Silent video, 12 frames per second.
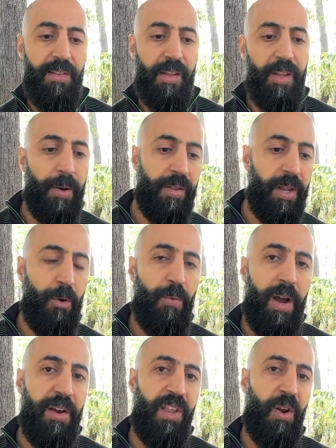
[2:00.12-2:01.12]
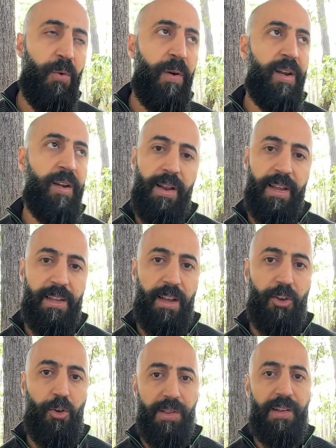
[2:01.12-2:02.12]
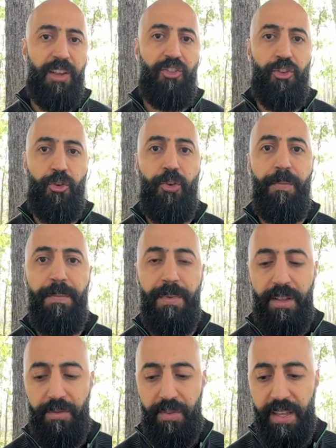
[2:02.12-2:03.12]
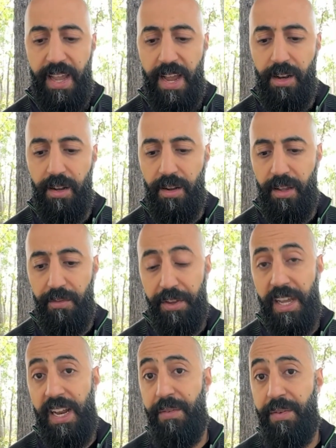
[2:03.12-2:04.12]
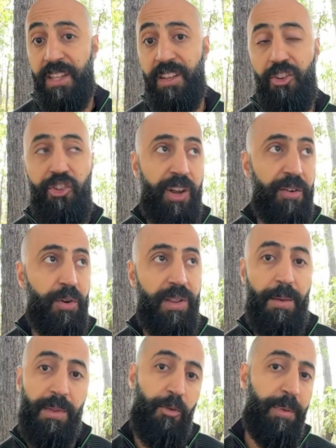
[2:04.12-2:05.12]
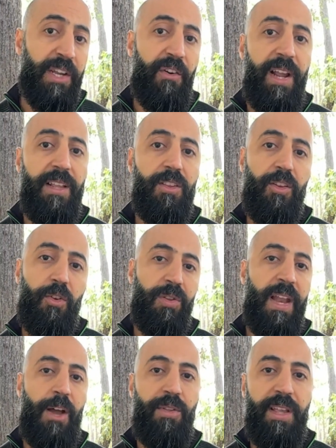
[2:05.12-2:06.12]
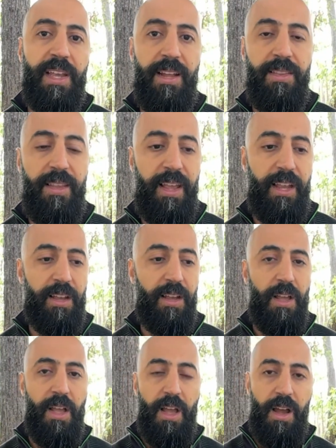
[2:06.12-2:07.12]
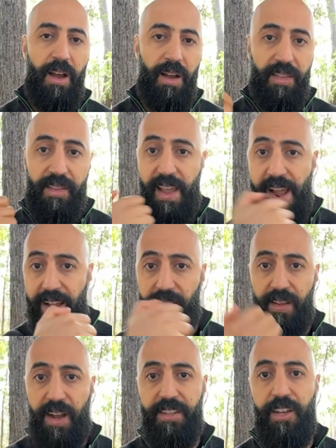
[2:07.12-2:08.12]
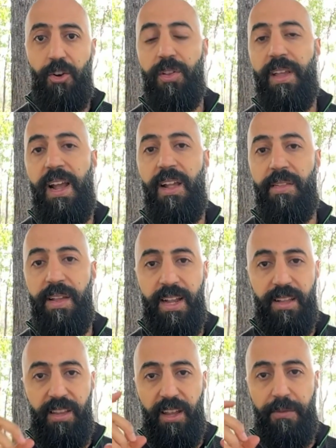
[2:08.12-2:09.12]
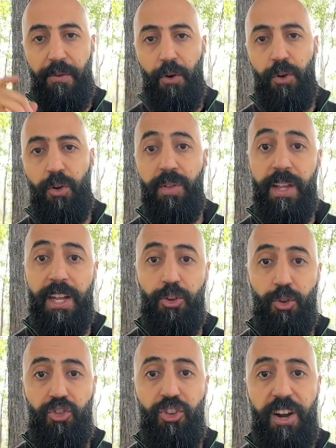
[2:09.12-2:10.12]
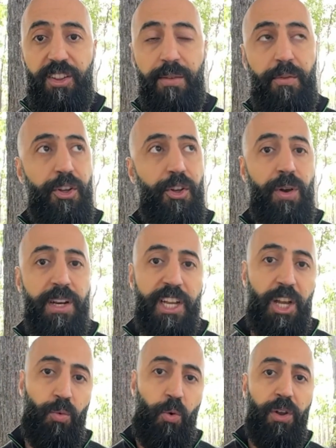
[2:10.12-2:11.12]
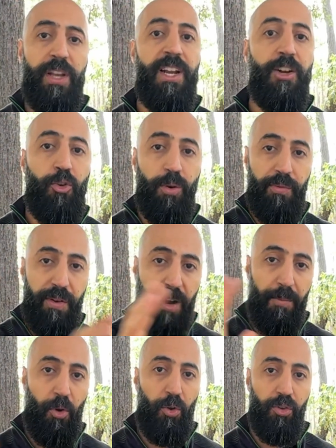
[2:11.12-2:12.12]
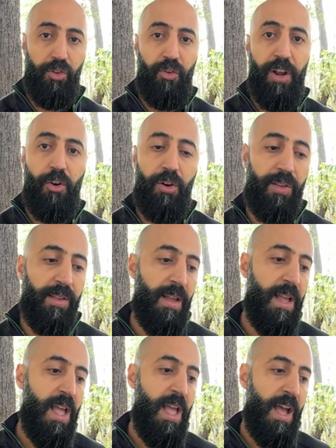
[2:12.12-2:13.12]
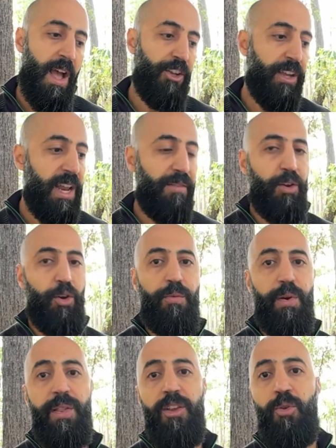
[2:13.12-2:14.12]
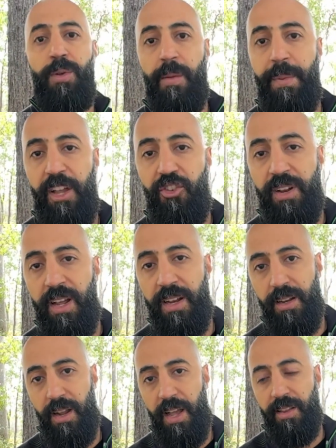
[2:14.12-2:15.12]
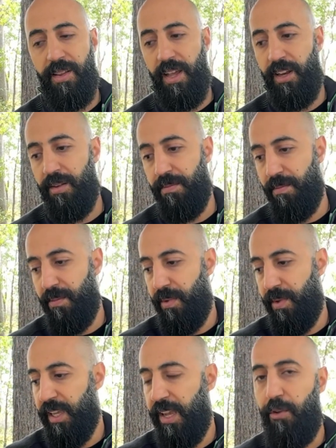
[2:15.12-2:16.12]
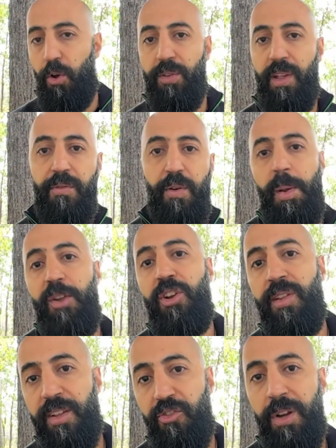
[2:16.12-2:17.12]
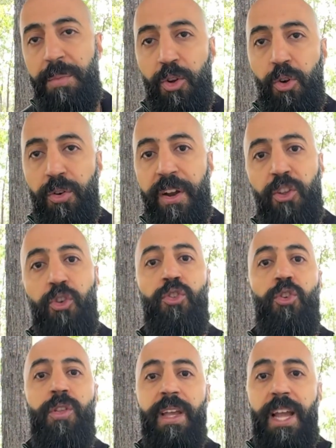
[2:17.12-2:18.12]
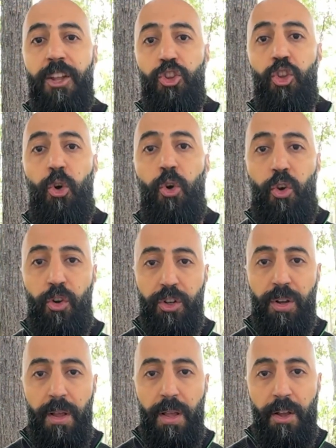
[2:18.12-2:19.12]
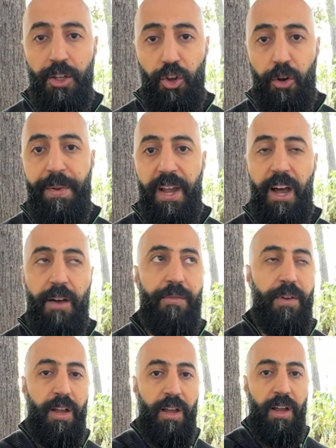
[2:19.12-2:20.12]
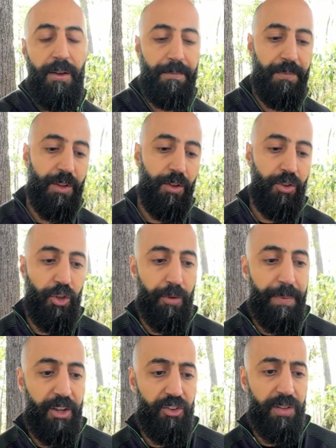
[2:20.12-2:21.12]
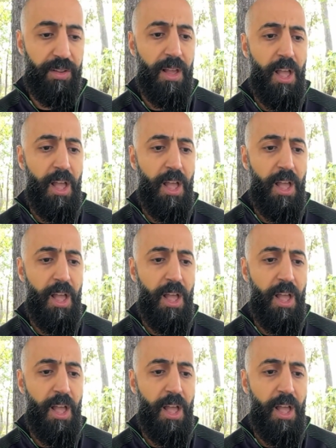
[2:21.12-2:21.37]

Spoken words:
that they require like a consultation room if they can. If you can have a dental chair for them, that would be great, because now they can take scans, iTero scans, they can take photos, they can do charting for you, and you can walk in and confirm all those records. And you can have a conversation with the patient and then give all the information to the treatment coordinator so they can talk on your behalf to your patients.